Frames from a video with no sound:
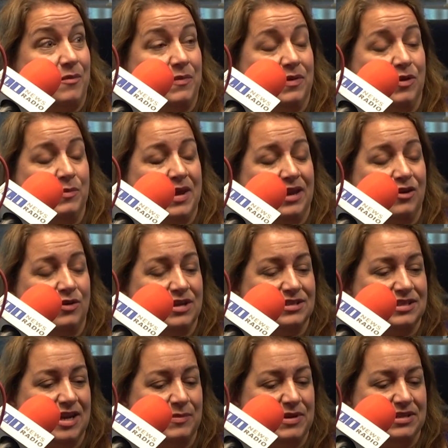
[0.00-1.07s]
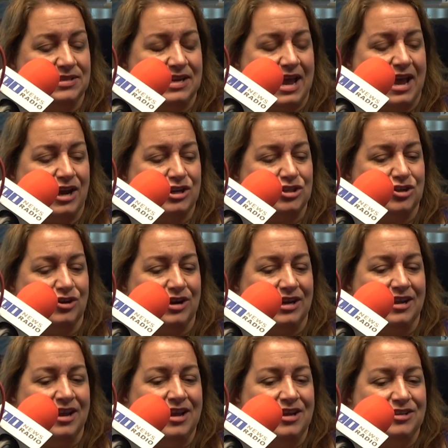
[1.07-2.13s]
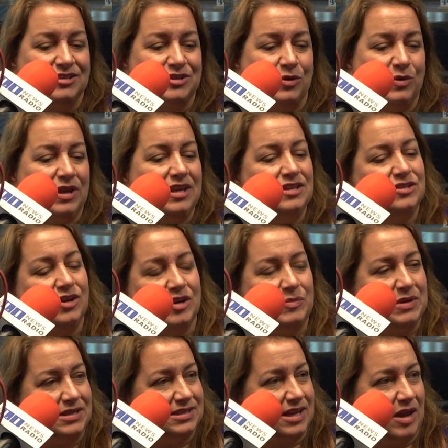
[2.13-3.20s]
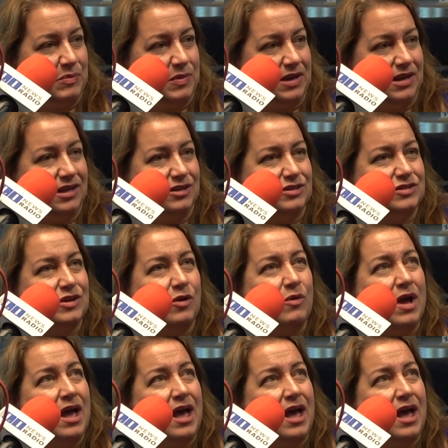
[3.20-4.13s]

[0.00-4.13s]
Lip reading: You may know his name. He's an actor, and so he's going to be Skyping in. So